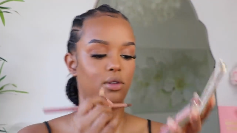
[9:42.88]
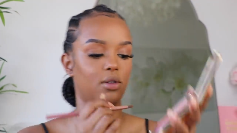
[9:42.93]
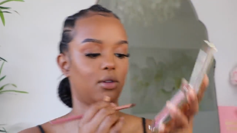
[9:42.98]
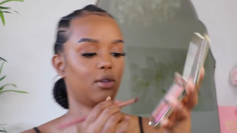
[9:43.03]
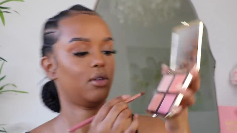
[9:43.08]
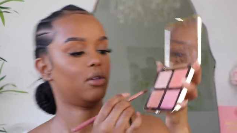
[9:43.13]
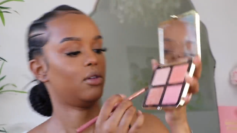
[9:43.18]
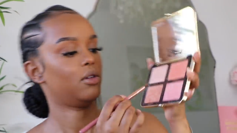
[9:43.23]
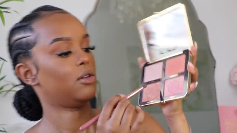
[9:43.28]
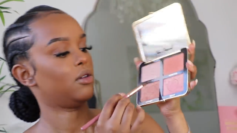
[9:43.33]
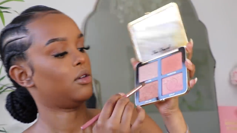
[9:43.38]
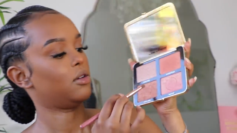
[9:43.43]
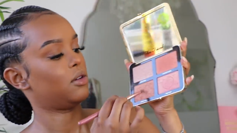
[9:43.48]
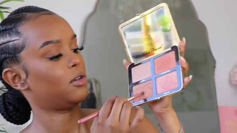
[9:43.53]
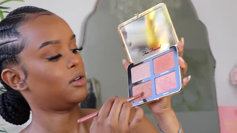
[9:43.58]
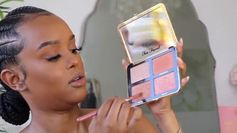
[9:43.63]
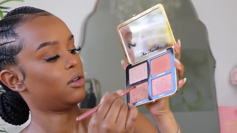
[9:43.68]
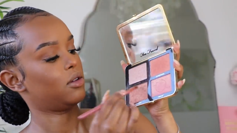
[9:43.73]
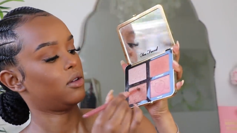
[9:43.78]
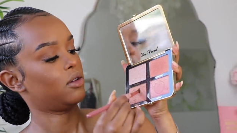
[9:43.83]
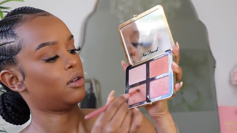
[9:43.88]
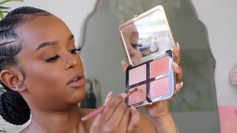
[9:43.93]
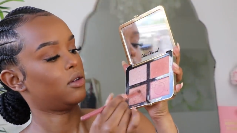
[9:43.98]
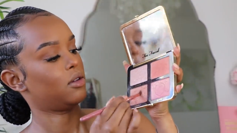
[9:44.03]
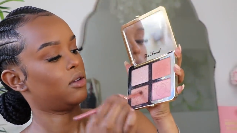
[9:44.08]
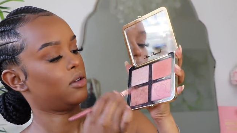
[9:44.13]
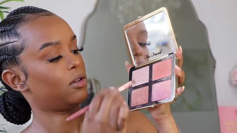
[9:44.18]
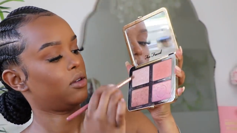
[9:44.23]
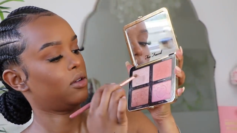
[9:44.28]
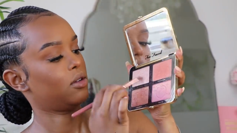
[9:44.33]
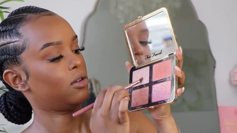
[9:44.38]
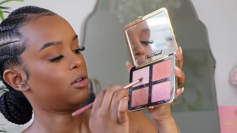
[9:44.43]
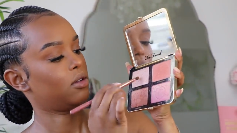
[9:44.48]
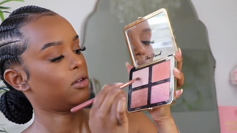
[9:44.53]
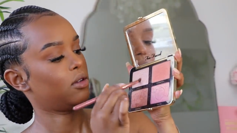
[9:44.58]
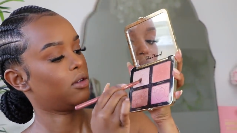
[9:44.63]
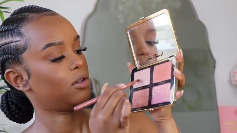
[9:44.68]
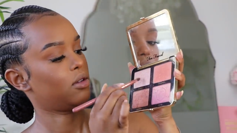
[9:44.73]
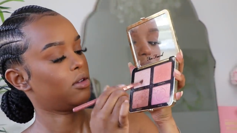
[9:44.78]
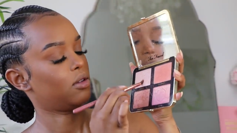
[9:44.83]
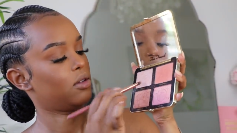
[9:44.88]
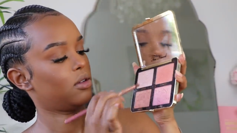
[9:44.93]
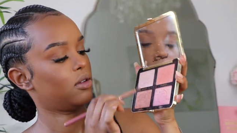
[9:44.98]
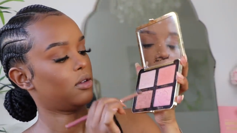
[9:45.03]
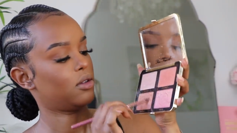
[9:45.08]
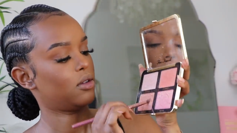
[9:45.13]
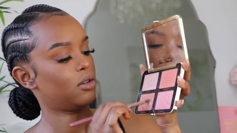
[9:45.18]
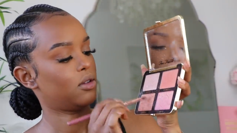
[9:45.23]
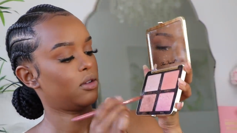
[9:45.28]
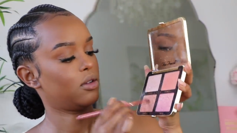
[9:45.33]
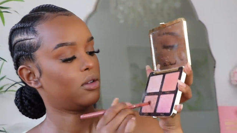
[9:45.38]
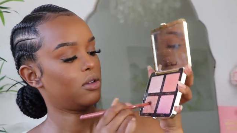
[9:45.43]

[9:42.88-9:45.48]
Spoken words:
[no speech]